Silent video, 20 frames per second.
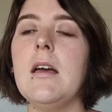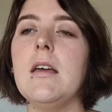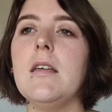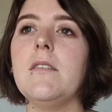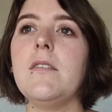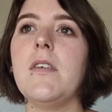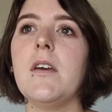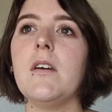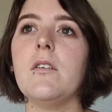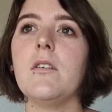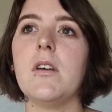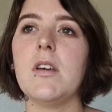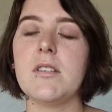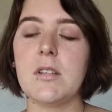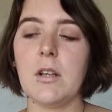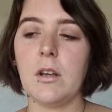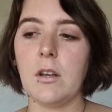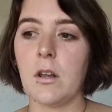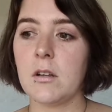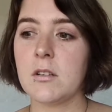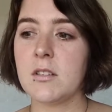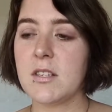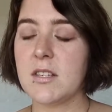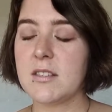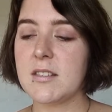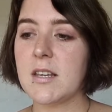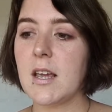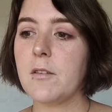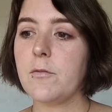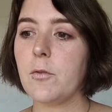there is a lot to
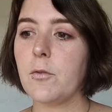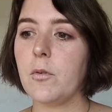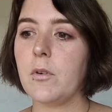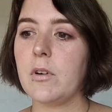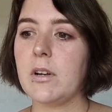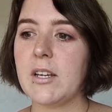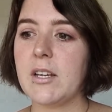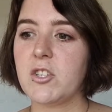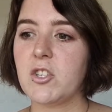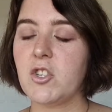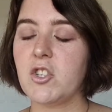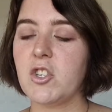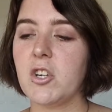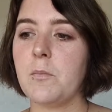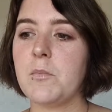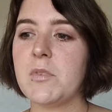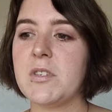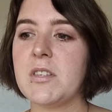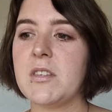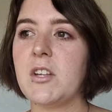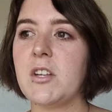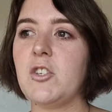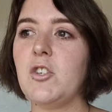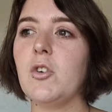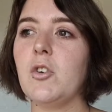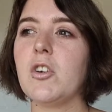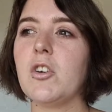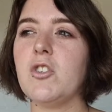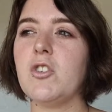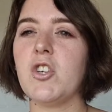say for relationships that you
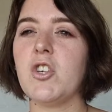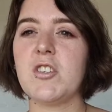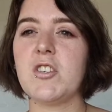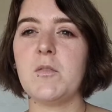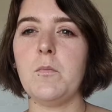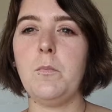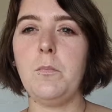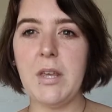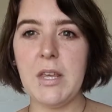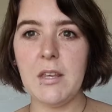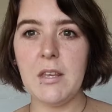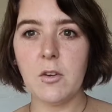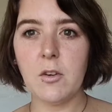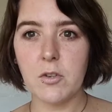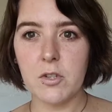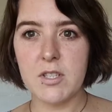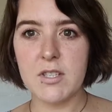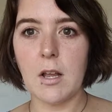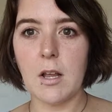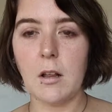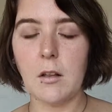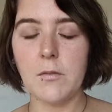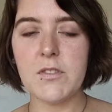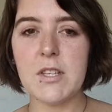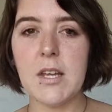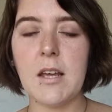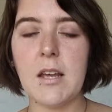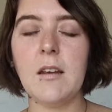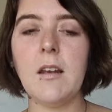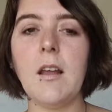can just be yourselves
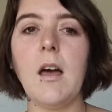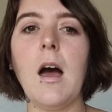in.